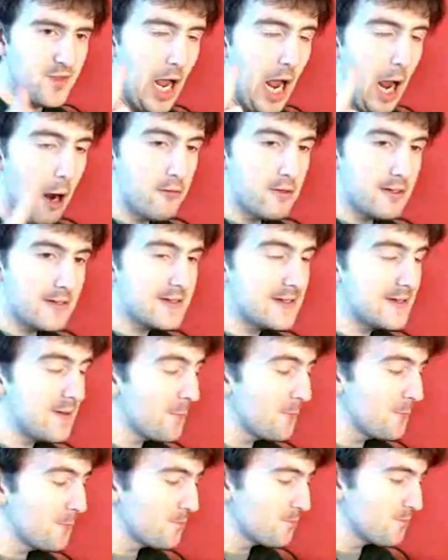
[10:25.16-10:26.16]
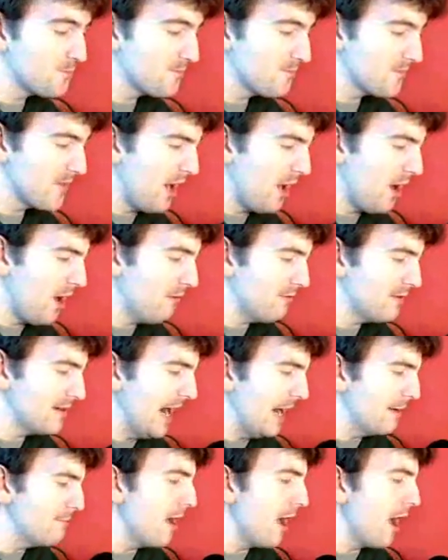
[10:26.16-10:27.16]
Oh, come on!
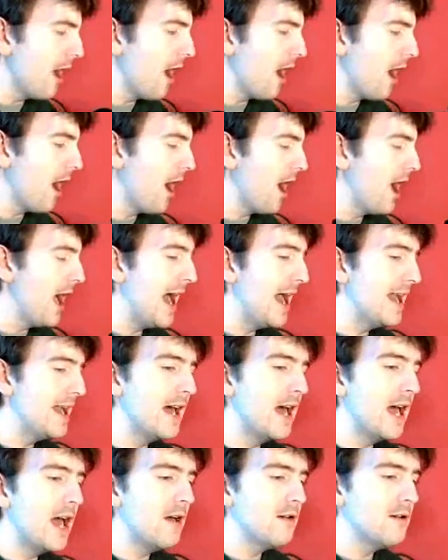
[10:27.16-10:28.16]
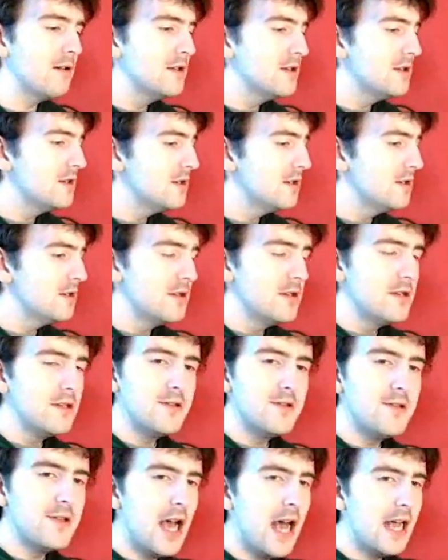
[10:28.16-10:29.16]
I know.
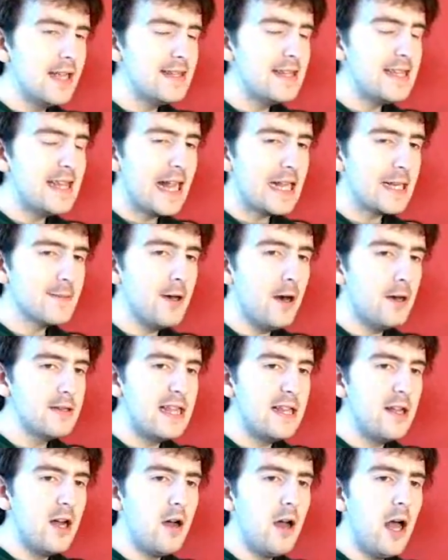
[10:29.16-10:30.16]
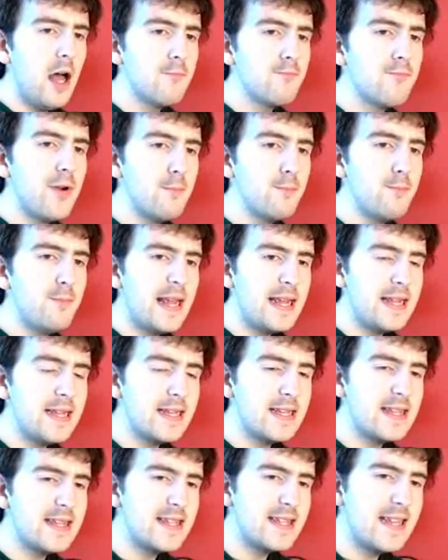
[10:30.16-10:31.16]
Dirty animals, they're not romping
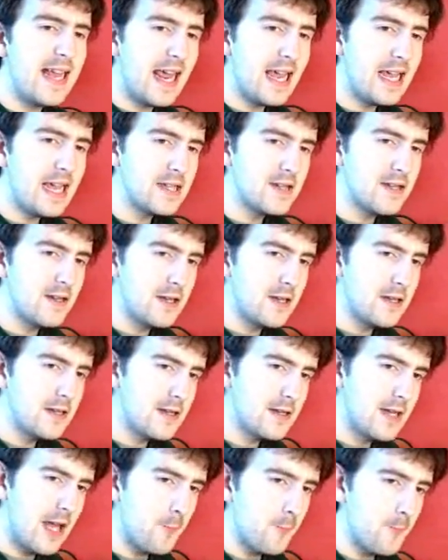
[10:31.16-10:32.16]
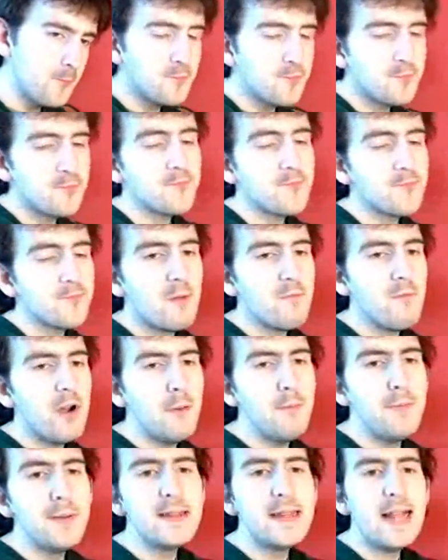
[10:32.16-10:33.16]
the steaks, honestly.
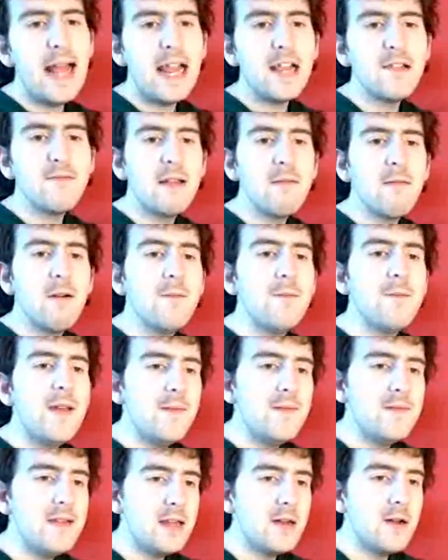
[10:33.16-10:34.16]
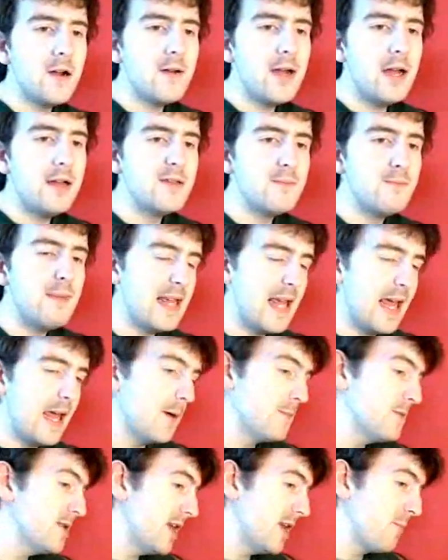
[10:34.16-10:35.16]
Rump steak, 21.50 euros. Mickey,
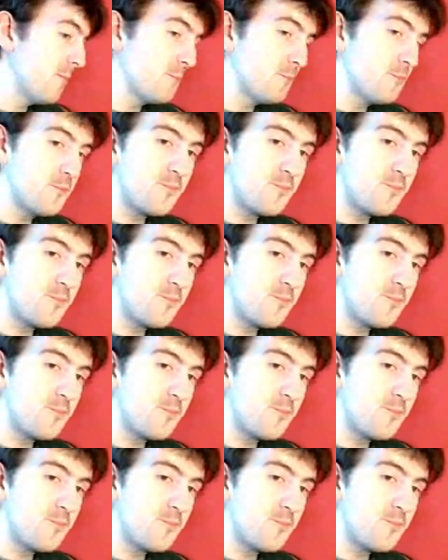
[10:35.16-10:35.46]
up to you.